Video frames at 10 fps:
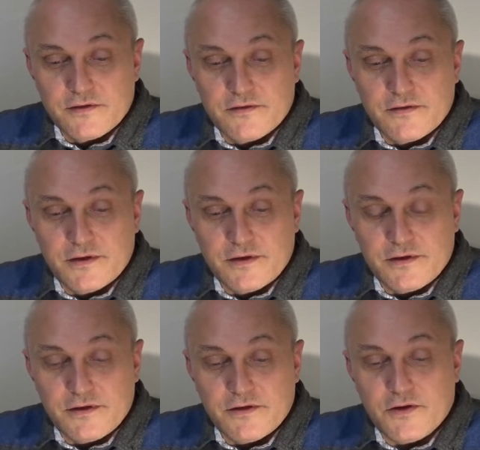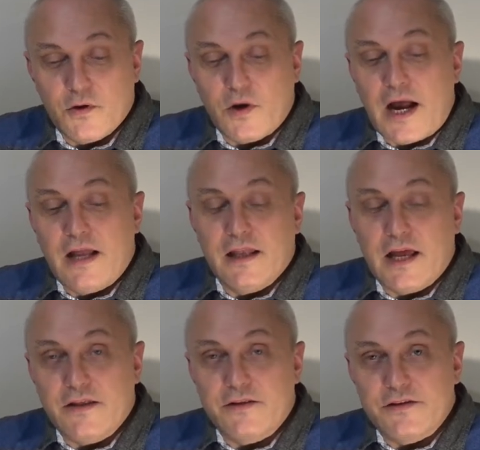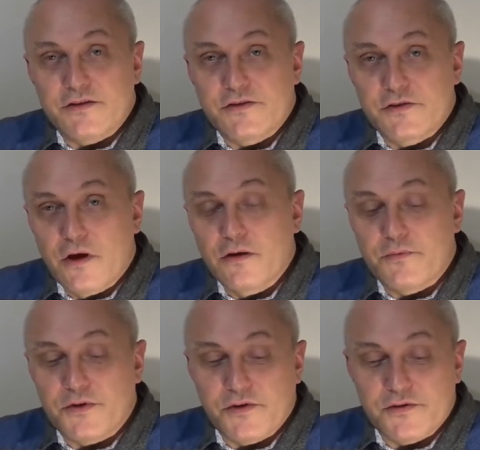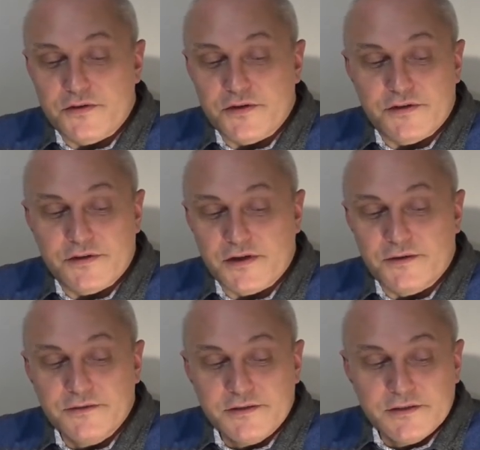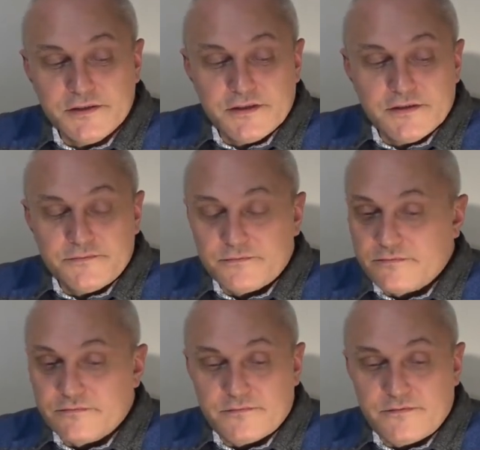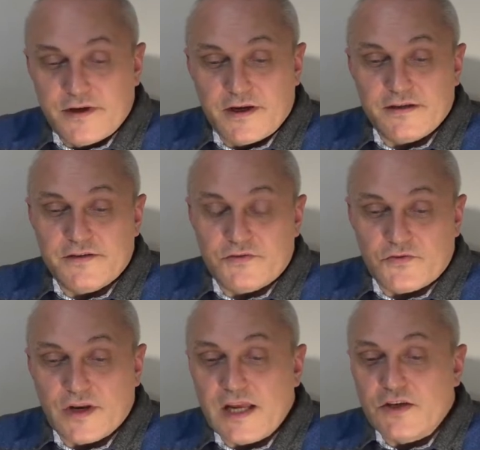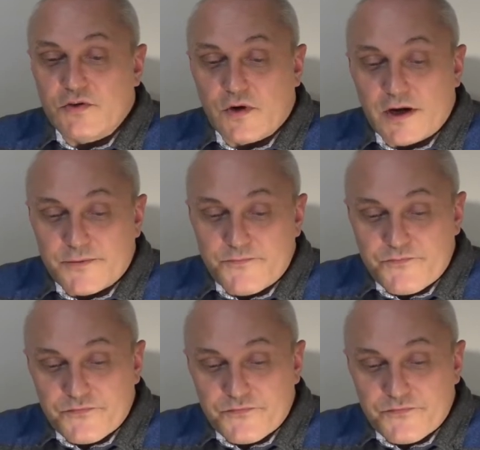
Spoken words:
Okay? I like this song because it's a very strange one.